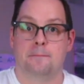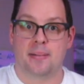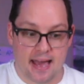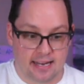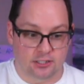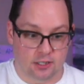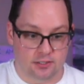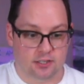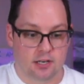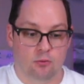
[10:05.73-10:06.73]

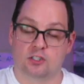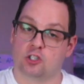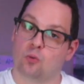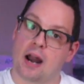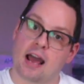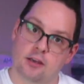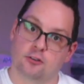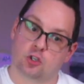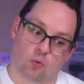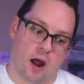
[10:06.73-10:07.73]
Pages, which is what I
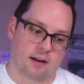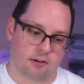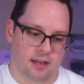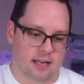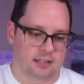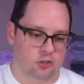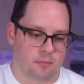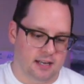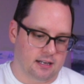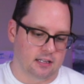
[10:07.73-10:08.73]
use to write everything in. So
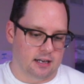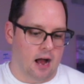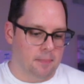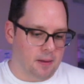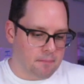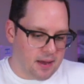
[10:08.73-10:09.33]
I'm gonna click copy and